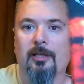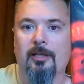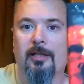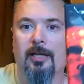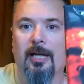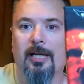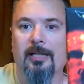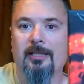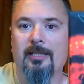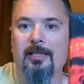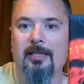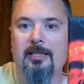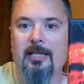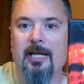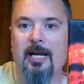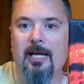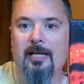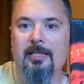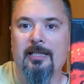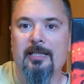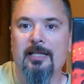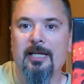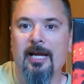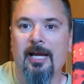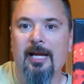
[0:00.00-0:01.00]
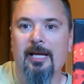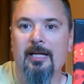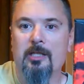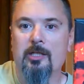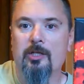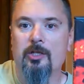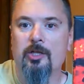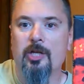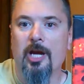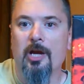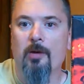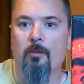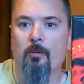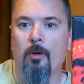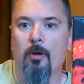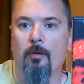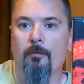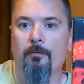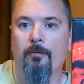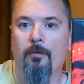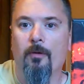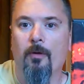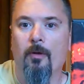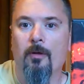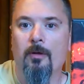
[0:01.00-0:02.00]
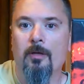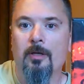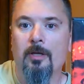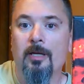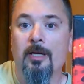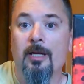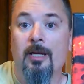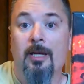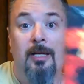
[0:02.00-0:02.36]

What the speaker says: 1998, Jay Woelfel.